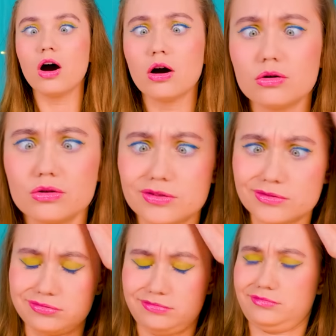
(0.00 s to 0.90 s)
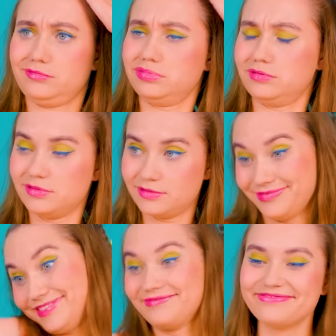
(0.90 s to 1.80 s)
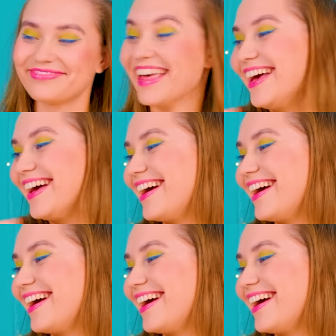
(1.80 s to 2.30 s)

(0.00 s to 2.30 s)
What was that? Not important.